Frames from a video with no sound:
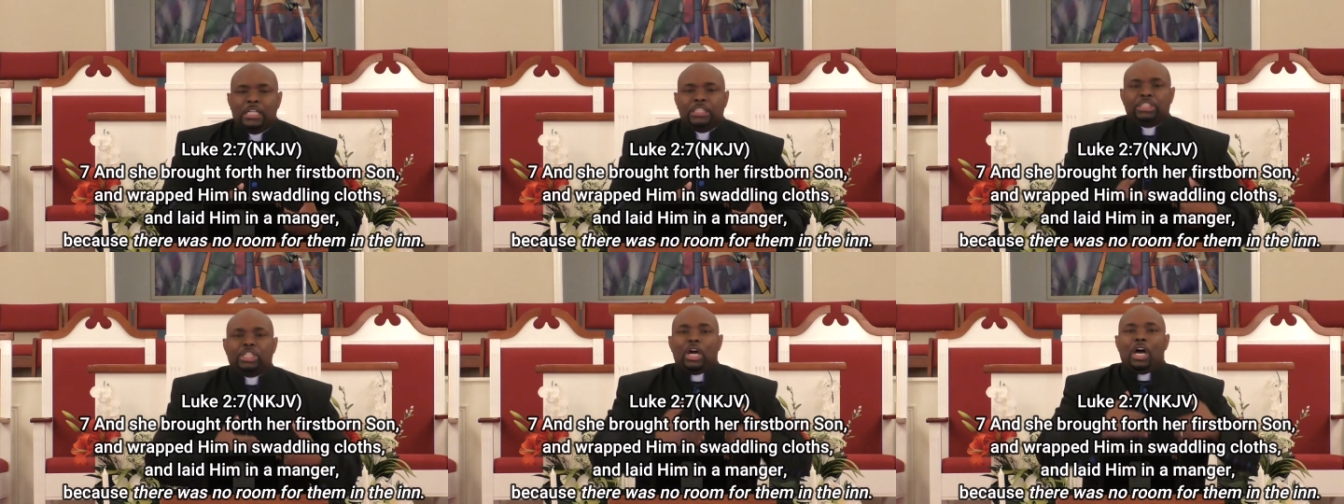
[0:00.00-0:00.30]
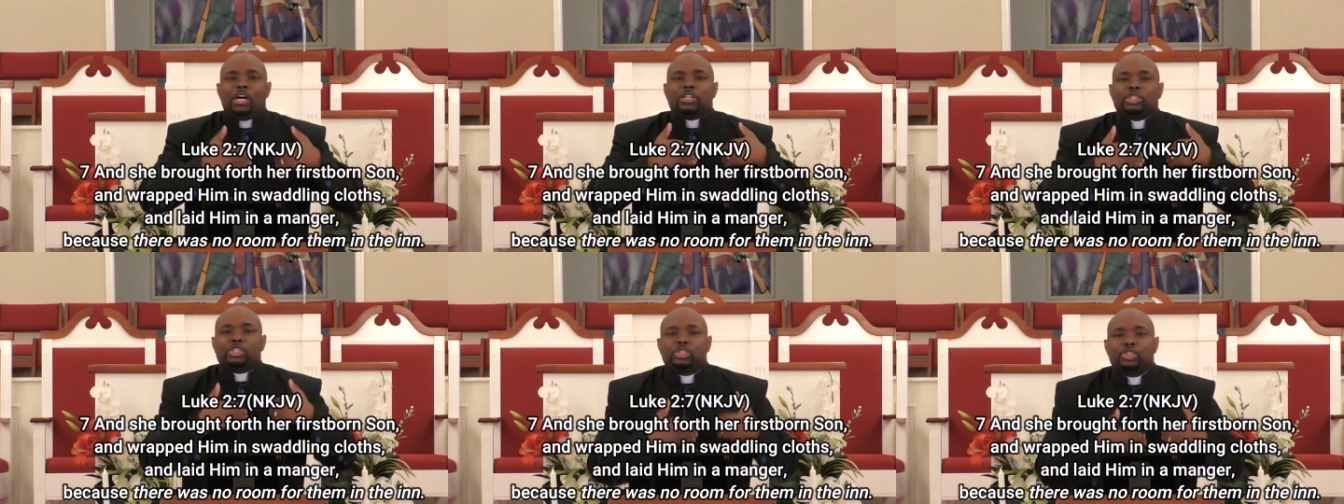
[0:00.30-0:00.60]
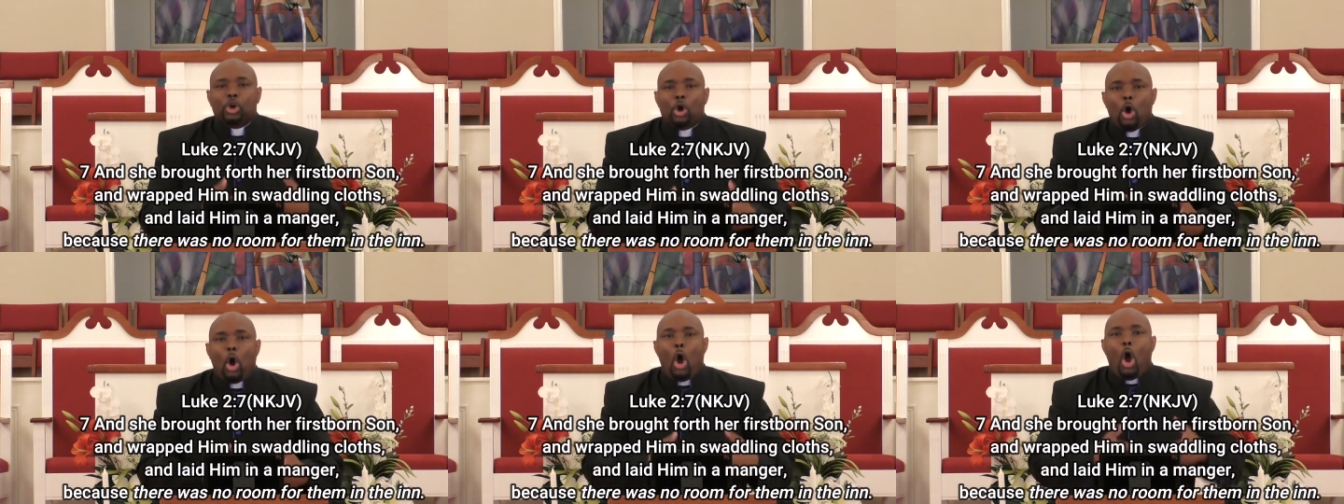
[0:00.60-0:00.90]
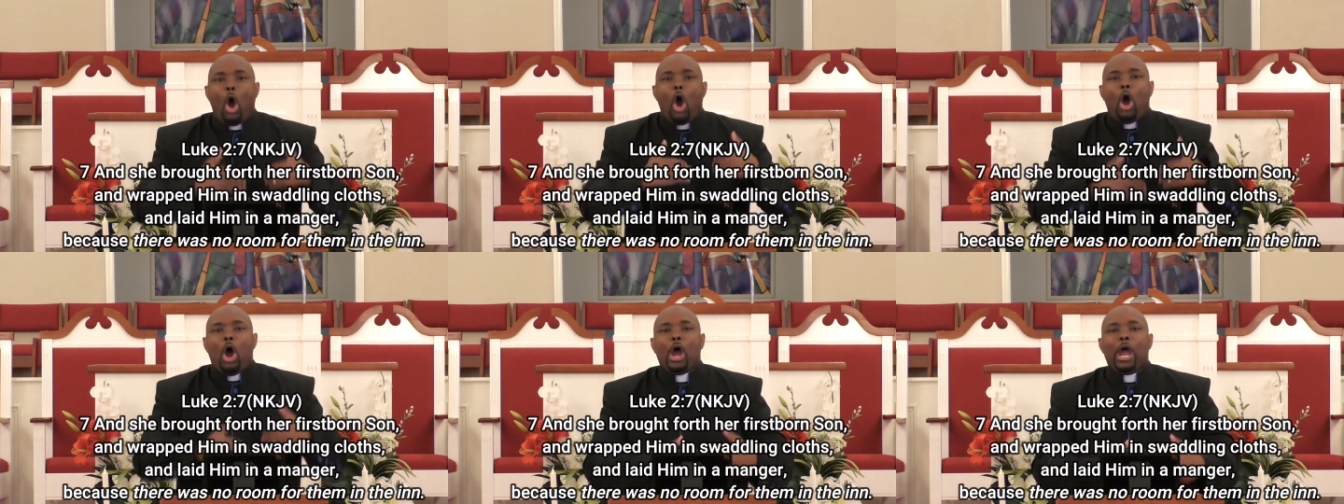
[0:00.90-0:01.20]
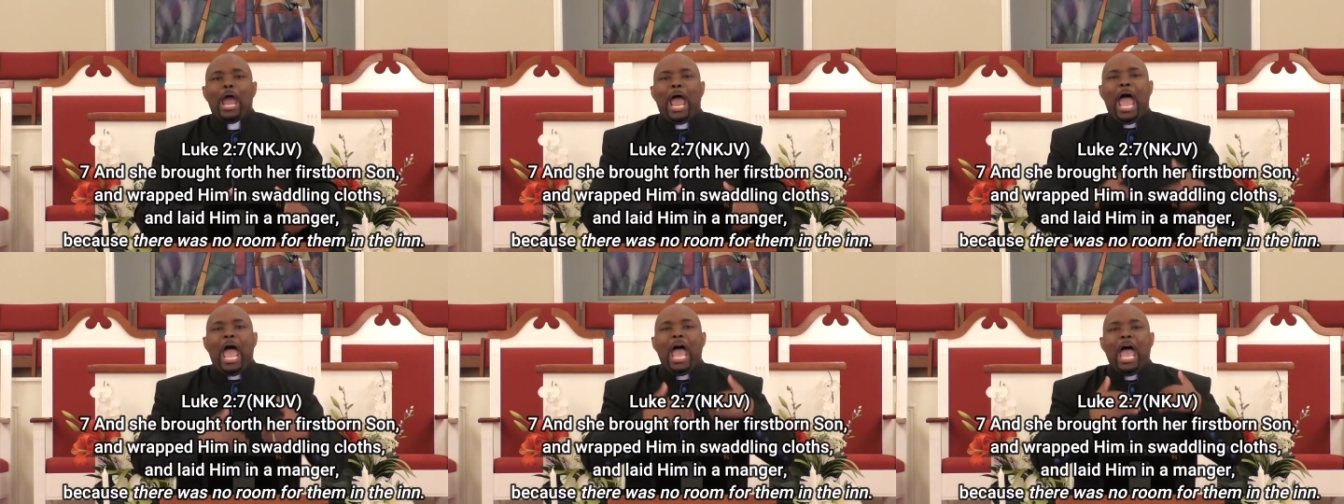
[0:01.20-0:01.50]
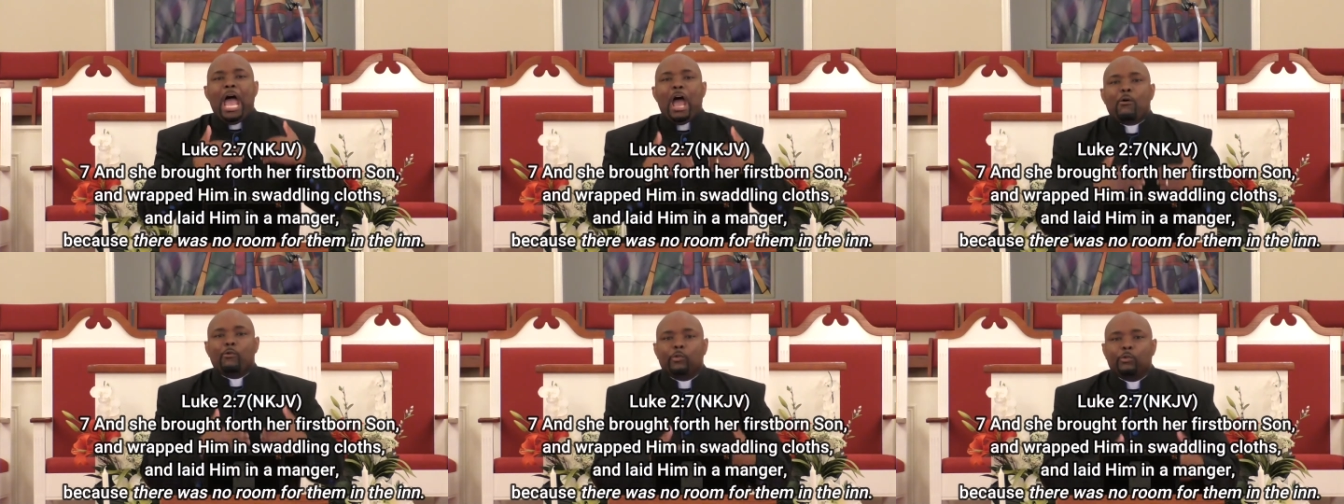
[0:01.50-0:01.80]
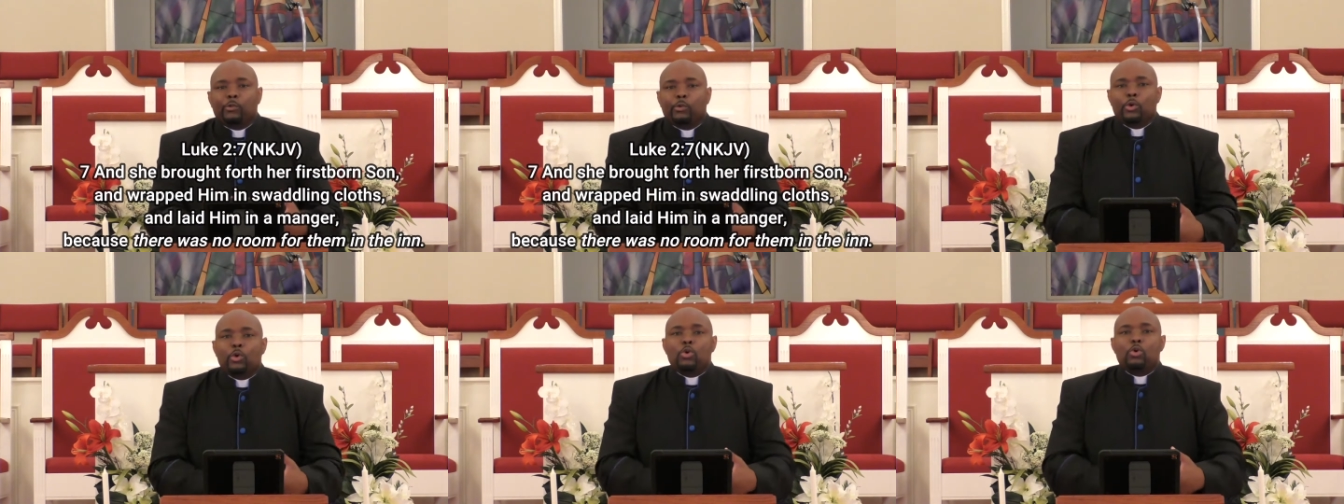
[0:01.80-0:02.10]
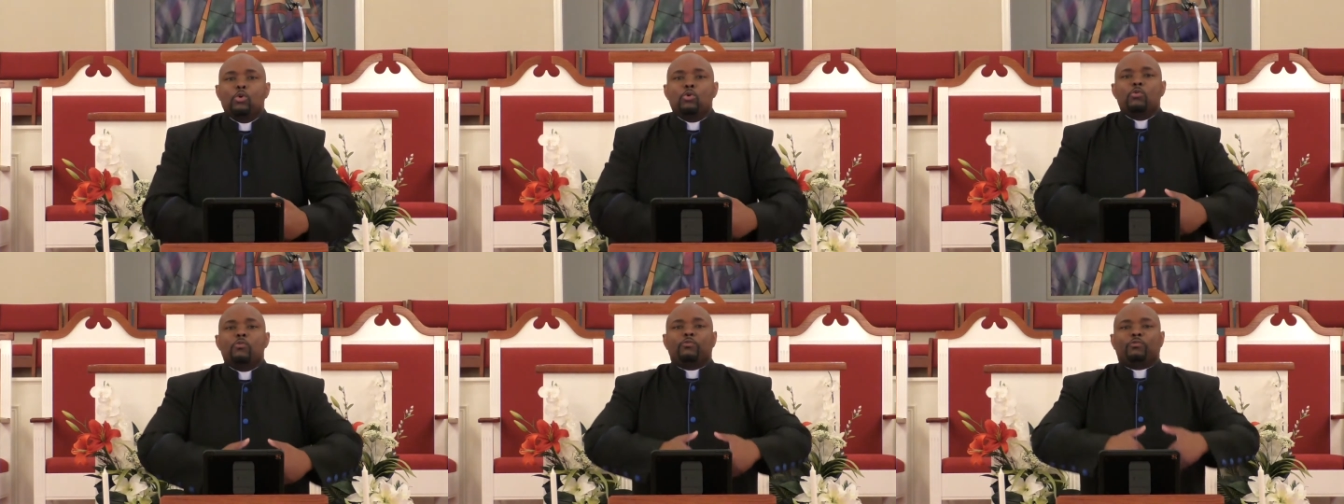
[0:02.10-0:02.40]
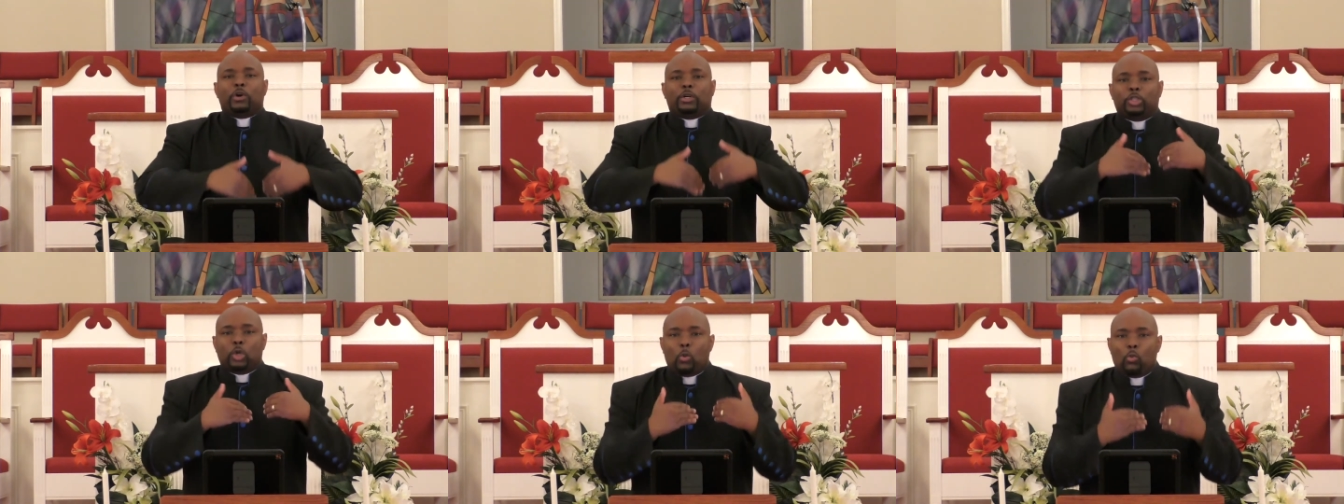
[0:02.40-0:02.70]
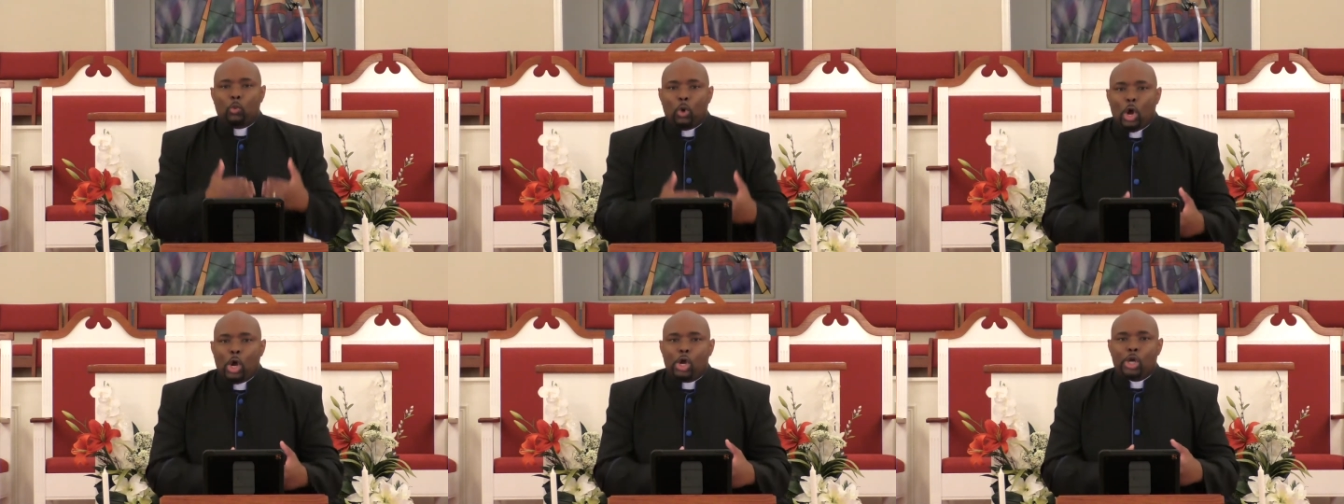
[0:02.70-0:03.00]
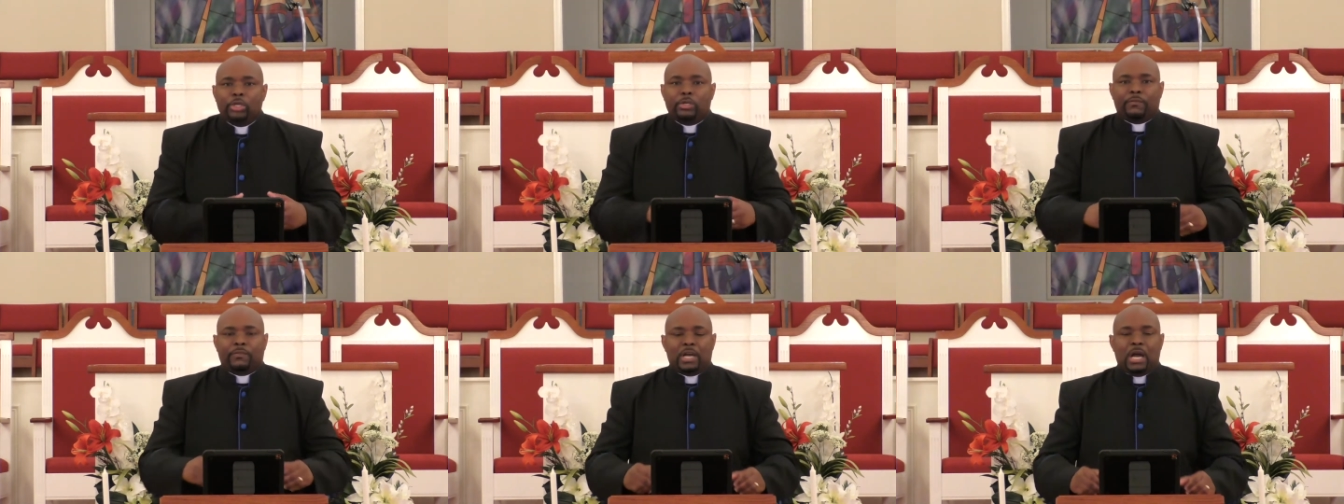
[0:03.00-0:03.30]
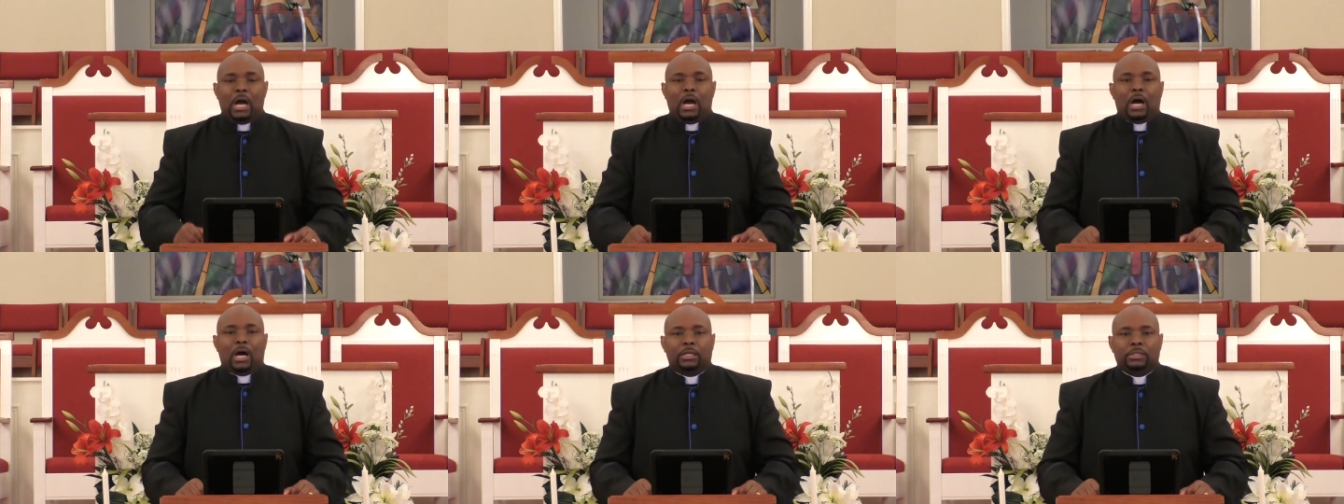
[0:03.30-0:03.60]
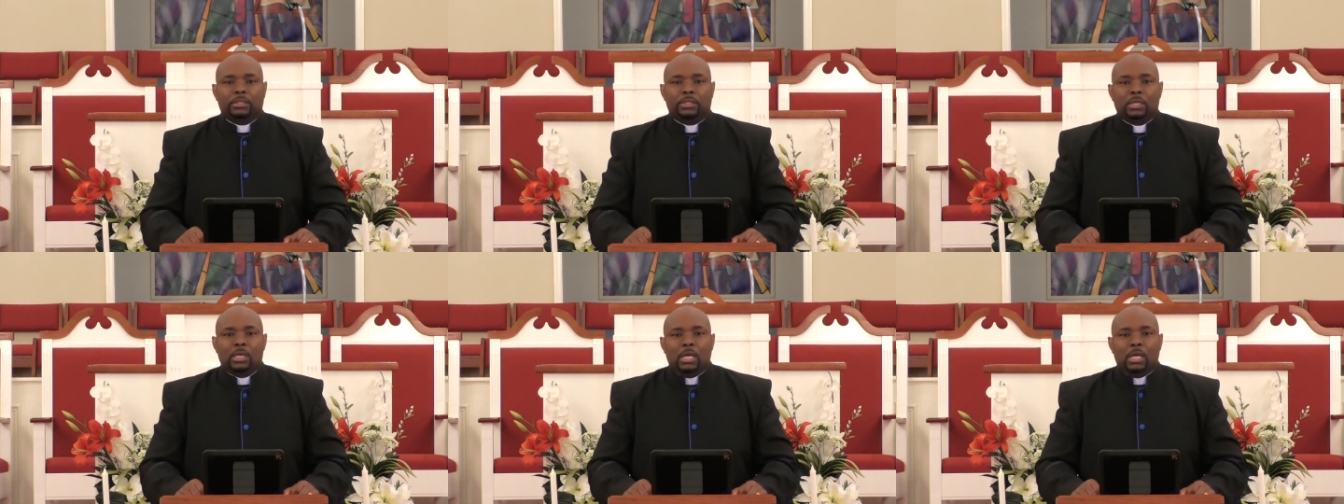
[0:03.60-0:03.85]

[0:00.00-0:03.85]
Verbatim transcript: Does your heart have room for the Word of God?